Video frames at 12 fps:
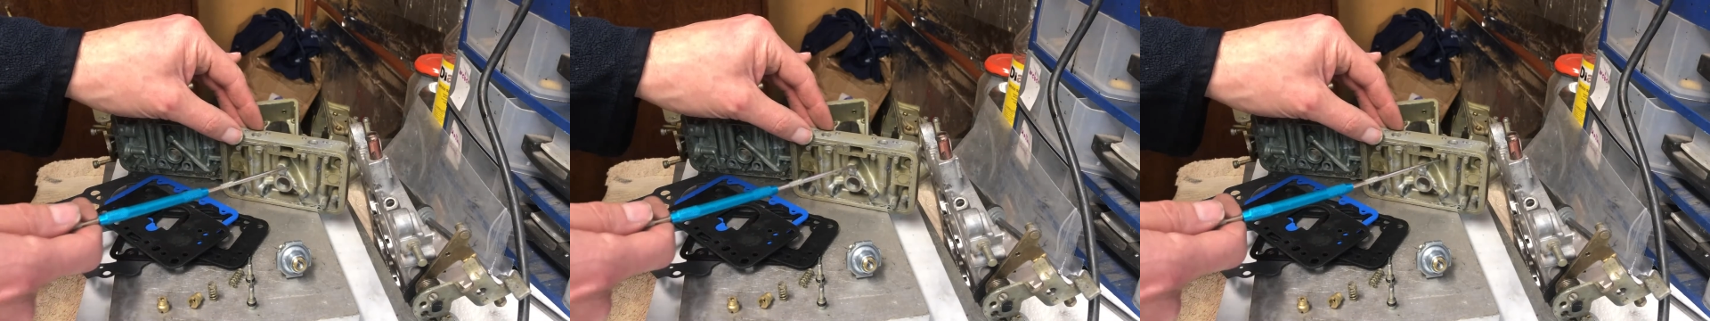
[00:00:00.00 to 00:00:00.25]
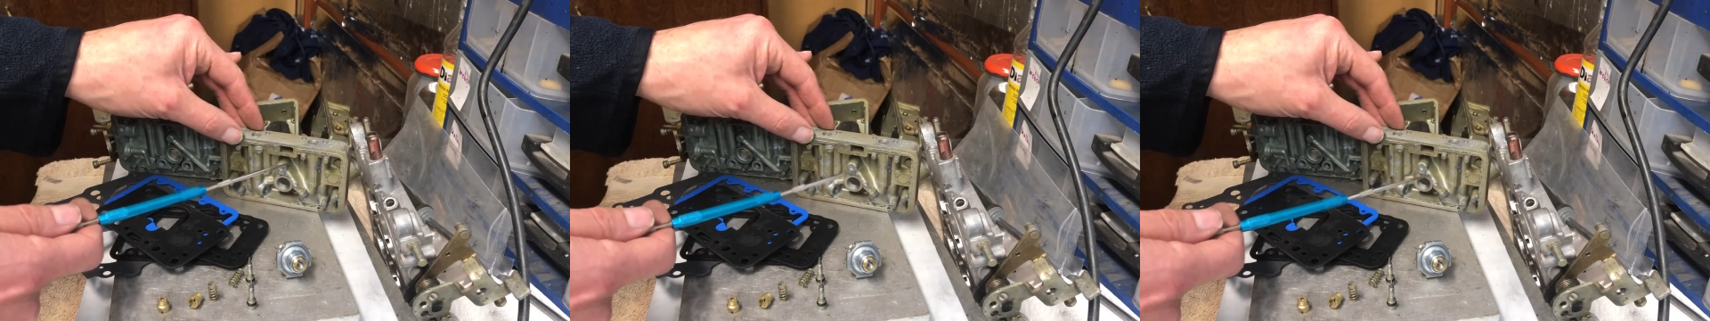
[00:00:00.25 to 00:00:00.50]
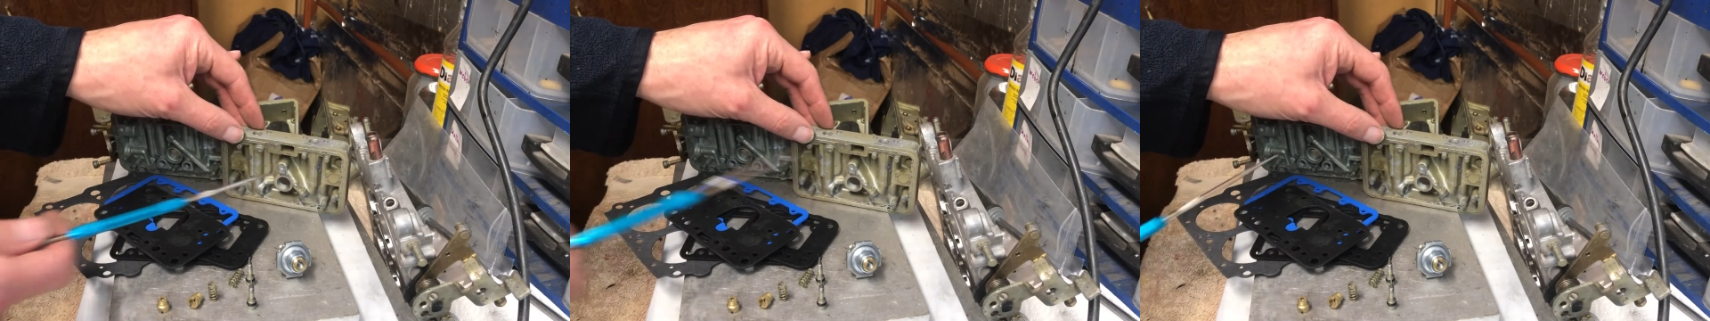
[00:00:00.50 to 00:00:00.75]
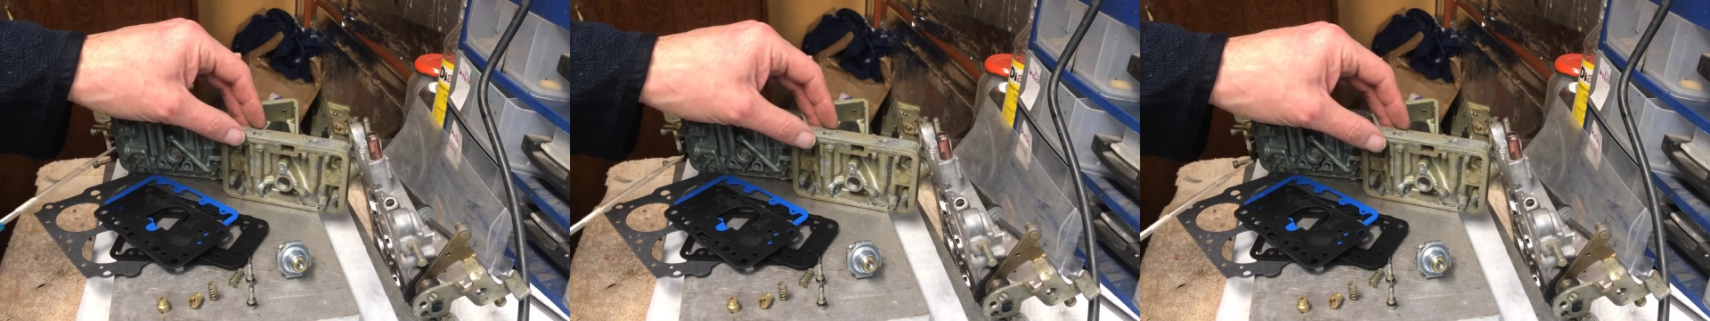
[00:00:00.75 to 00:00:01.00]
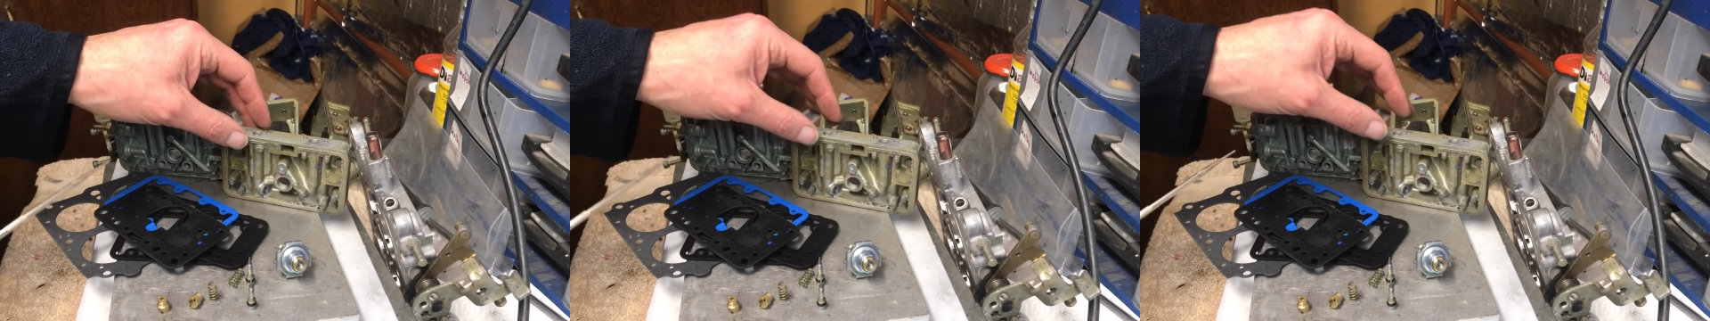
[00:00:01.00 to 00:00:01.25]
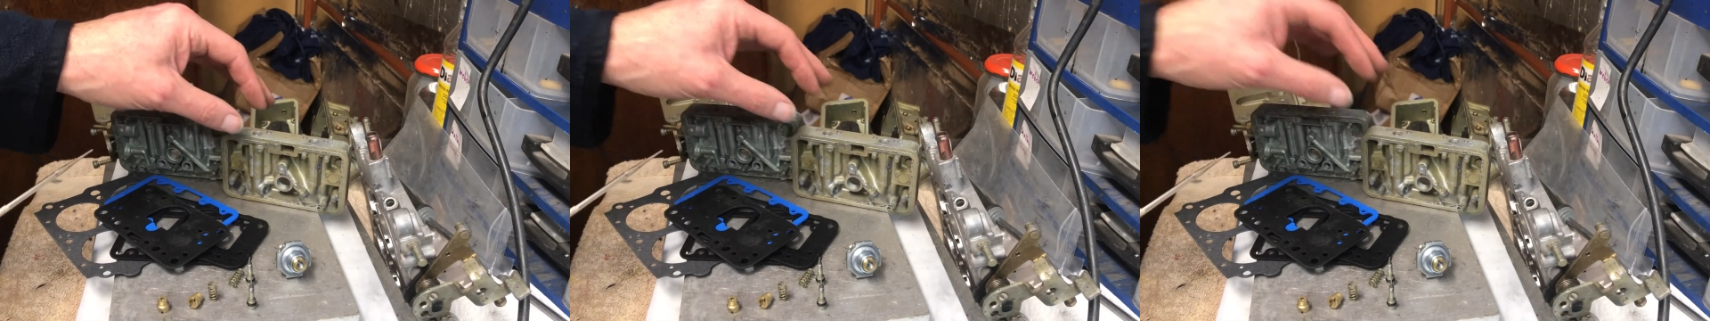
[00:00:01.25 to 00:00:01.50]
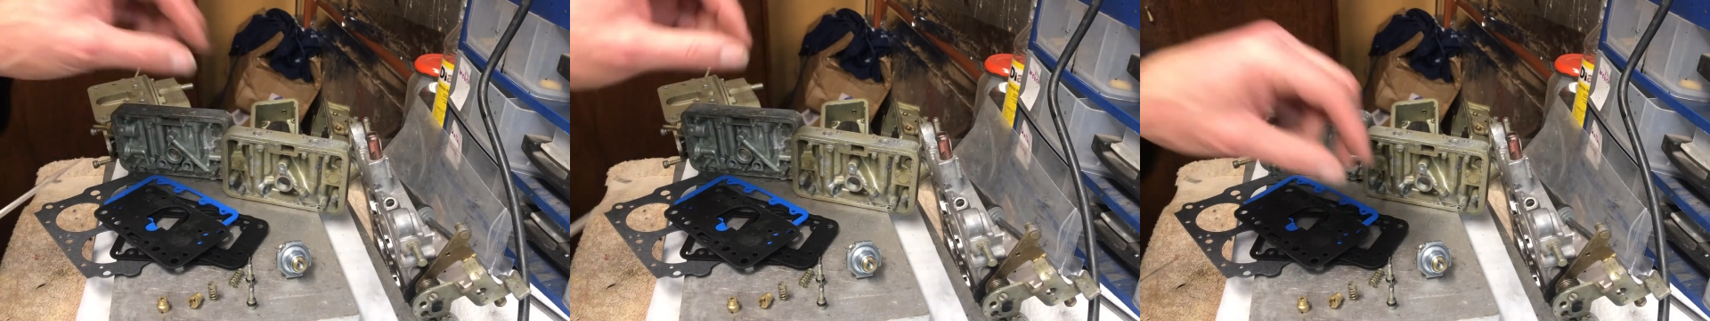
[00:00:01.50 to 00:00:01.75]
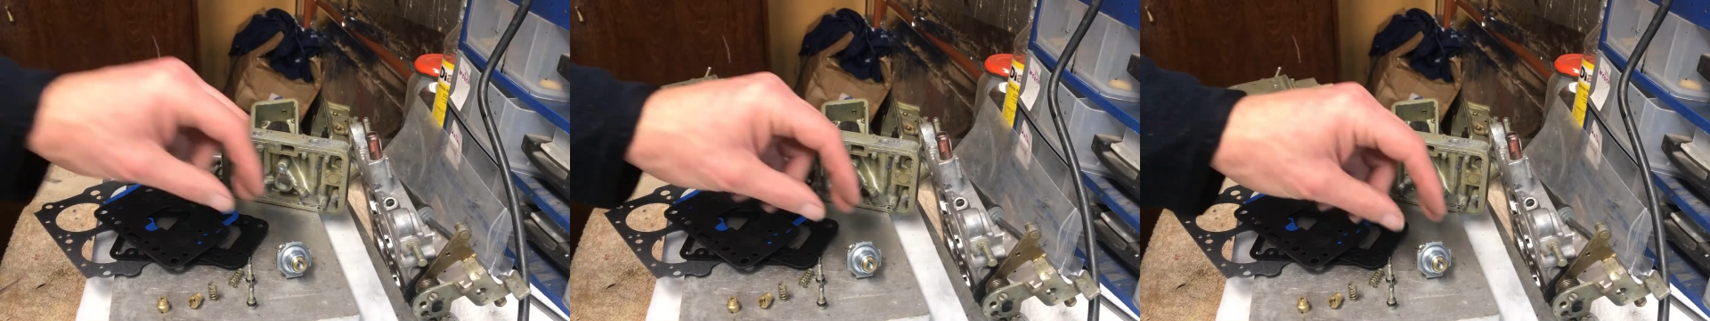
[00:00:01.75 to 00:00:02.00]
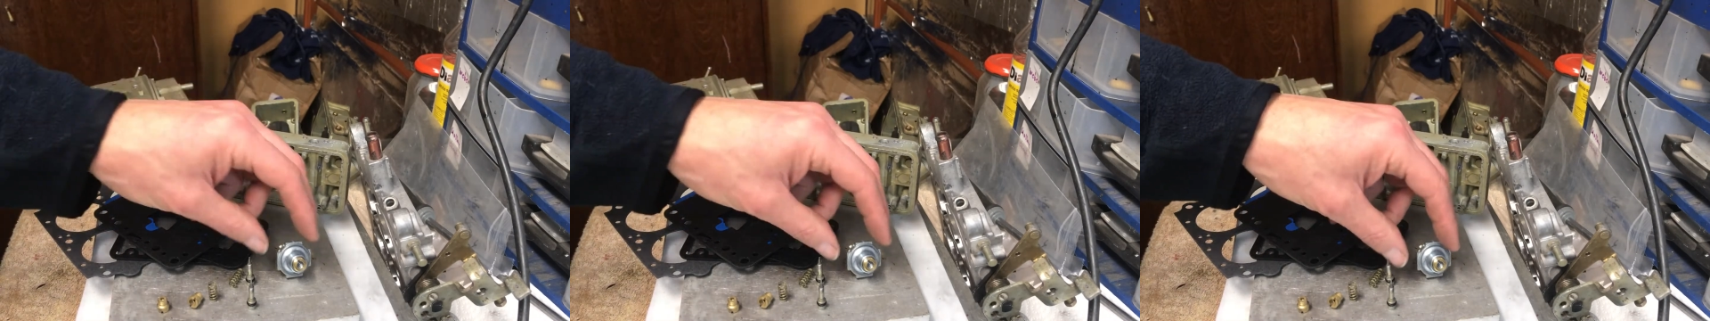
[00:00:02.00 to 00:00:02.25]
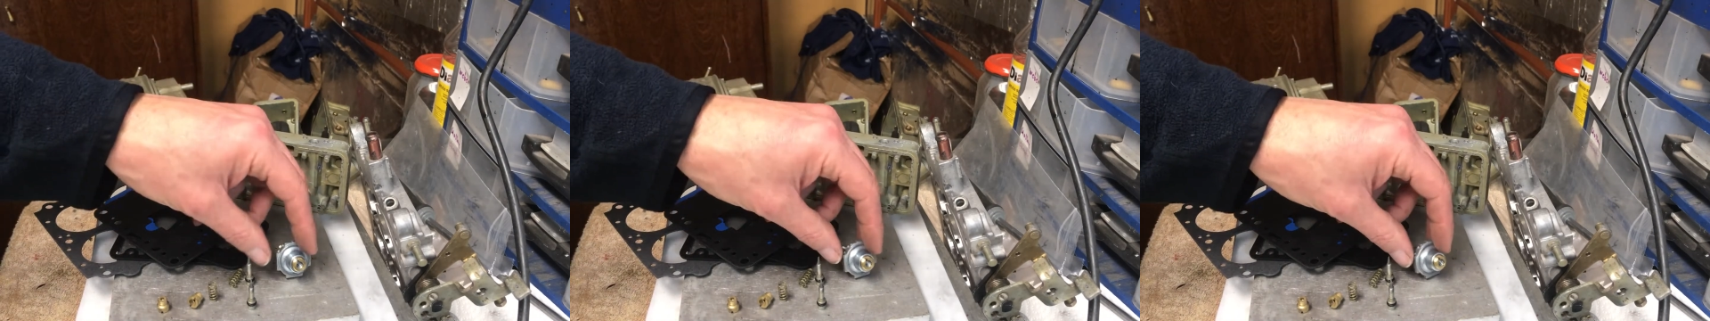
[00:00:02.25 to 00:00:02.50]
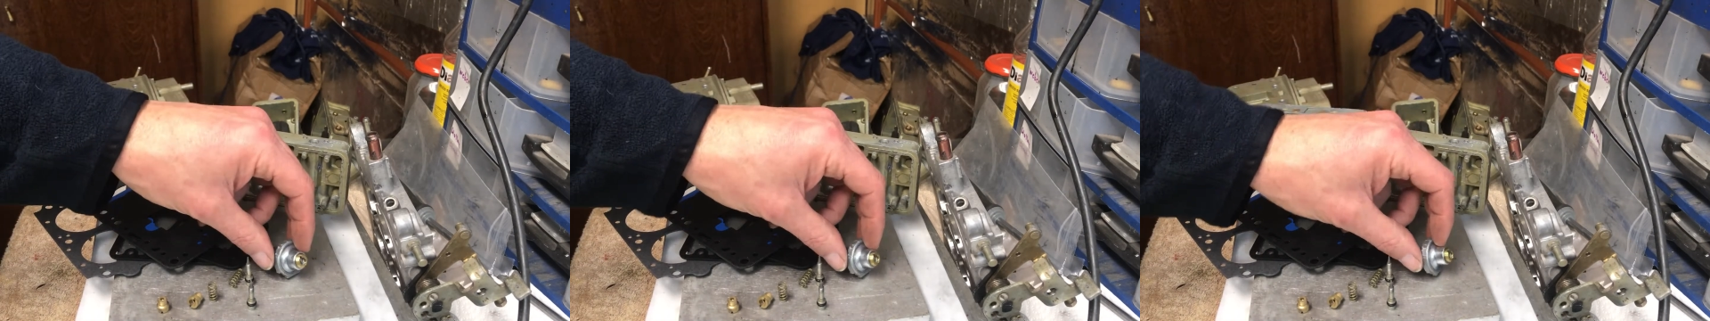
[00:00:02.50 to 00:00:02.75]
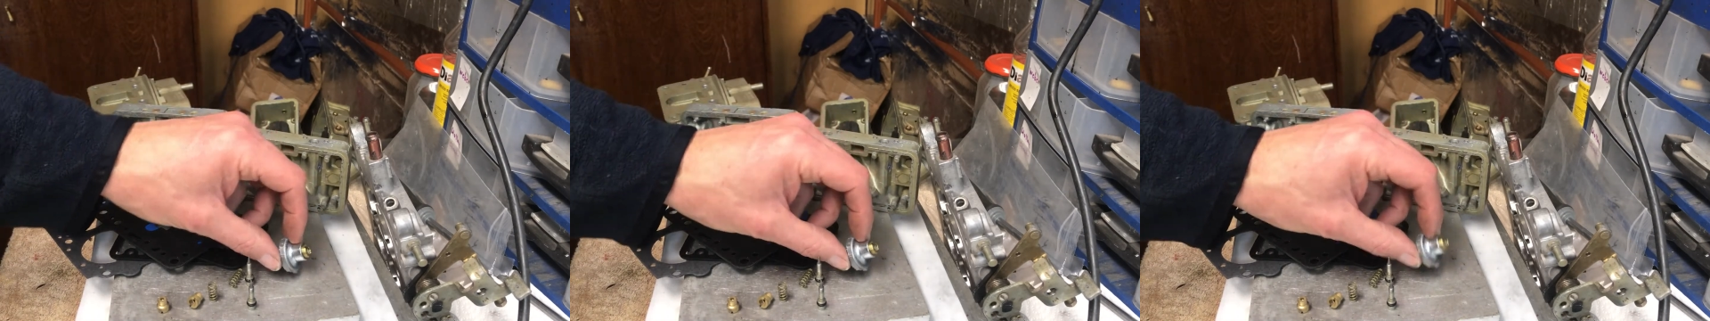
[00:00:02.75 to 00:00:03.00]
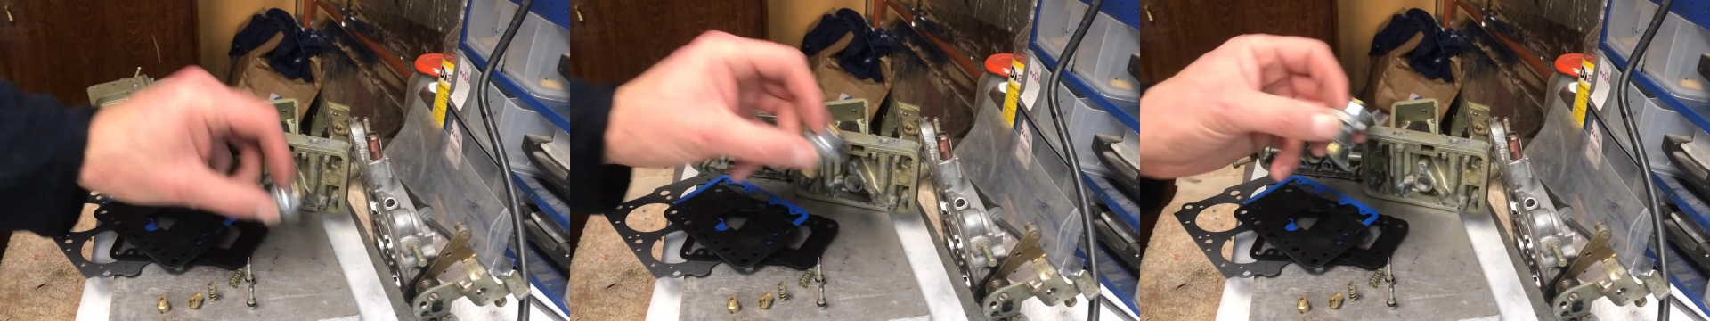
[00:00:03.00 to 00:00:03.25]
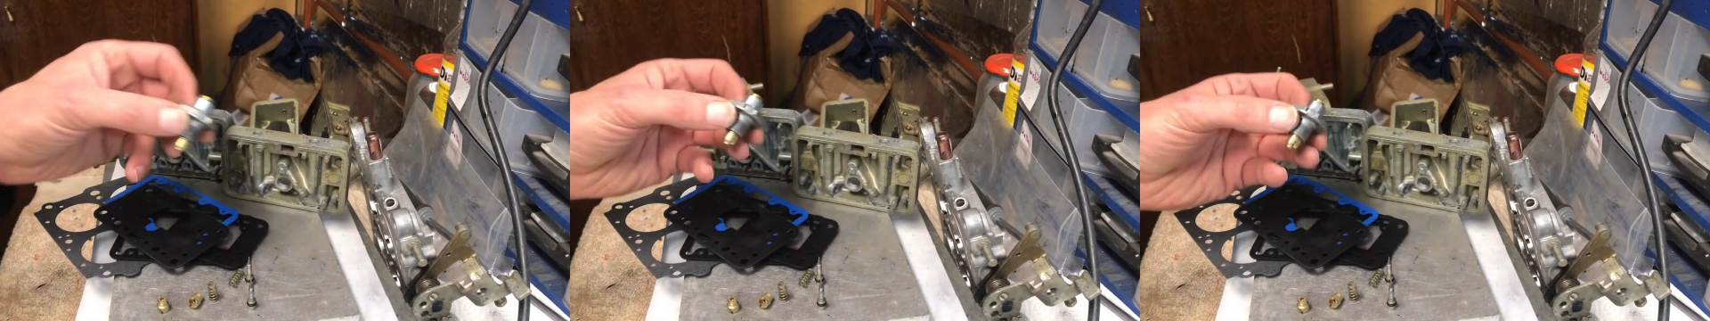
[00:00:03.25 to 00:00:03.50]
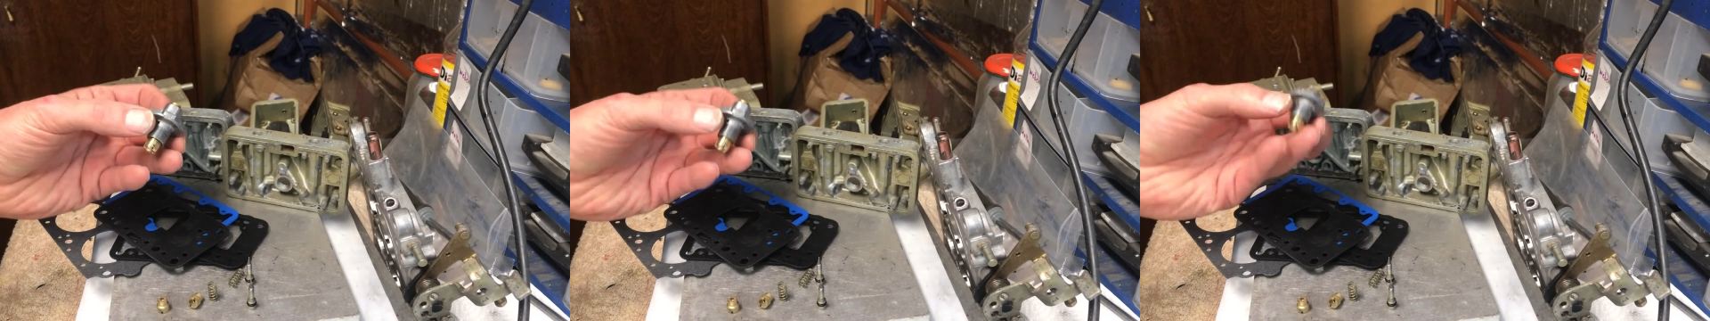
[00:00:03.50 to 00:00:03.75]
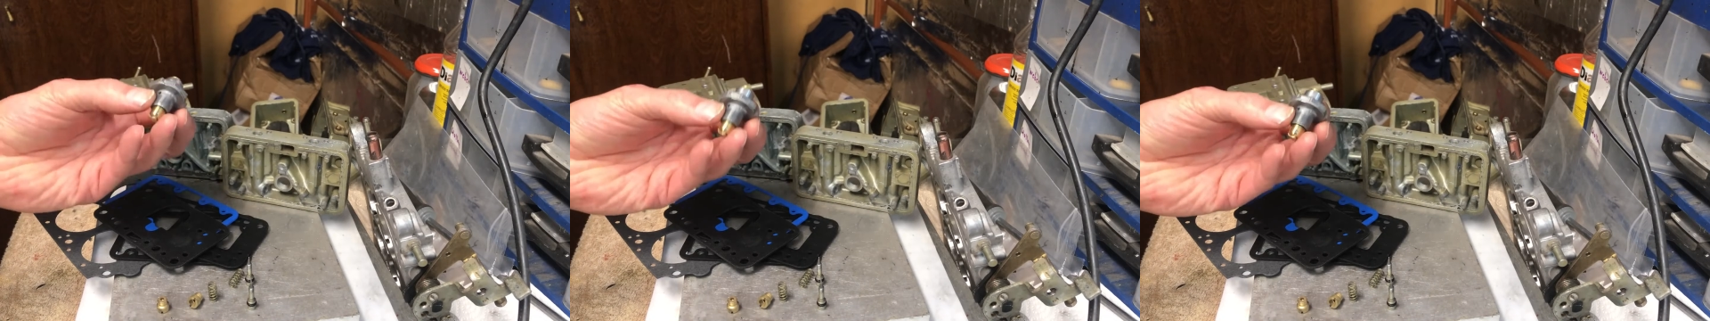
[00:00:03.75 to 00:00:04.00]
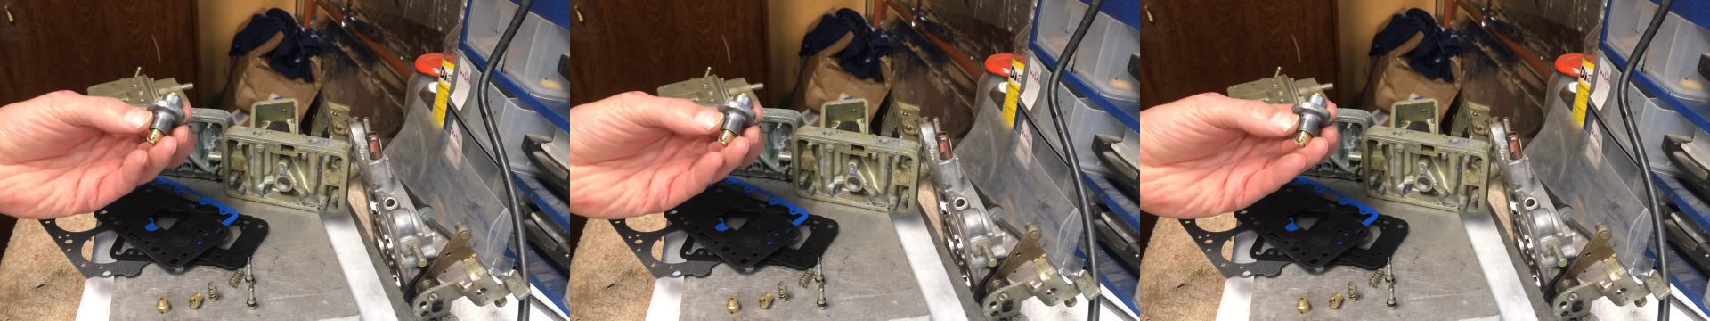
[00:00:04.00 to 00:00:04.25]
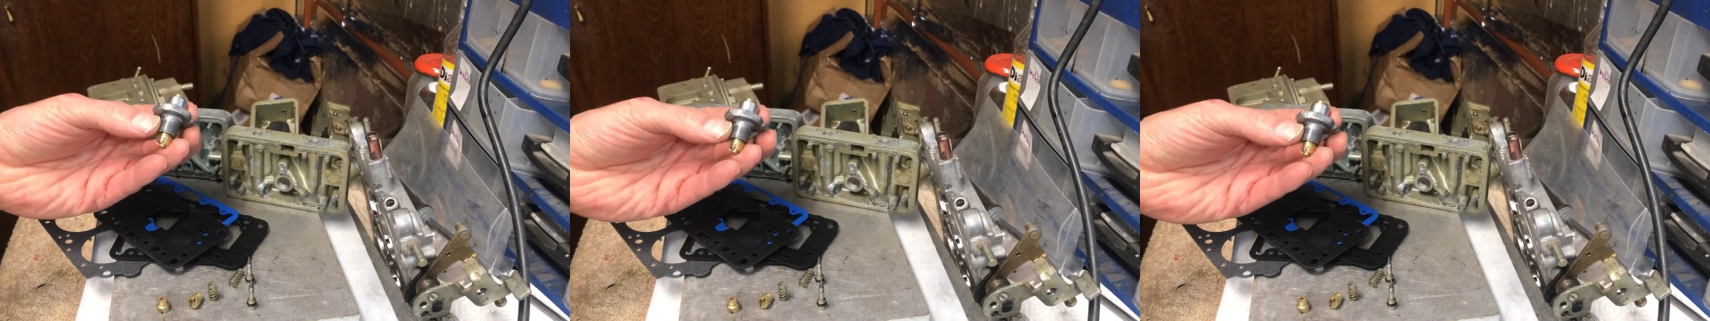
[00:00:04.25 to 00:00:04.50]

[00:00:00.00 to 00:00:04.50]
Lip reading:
(no speaker visible)